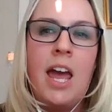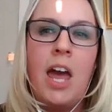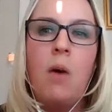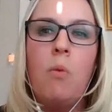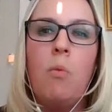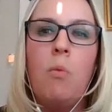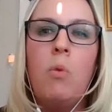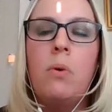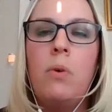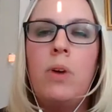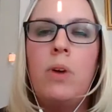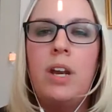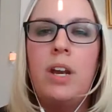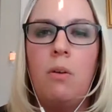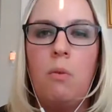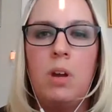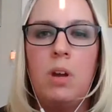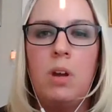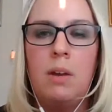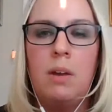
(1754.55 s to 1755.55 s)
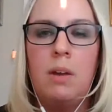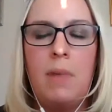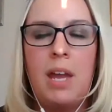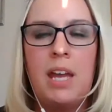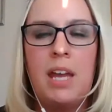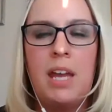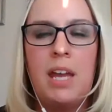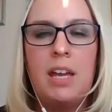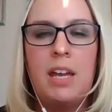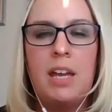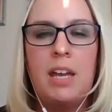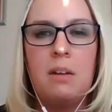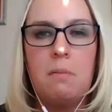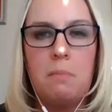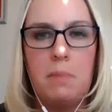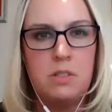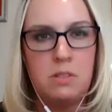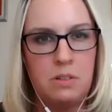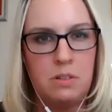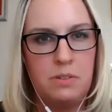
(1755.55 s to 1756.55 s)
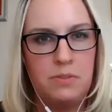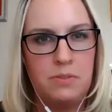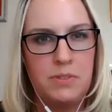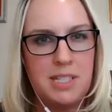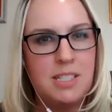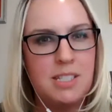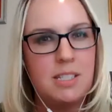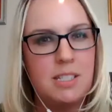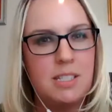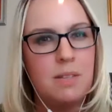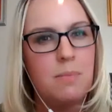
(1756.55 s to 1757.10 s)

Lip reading: And one point I want to make about services,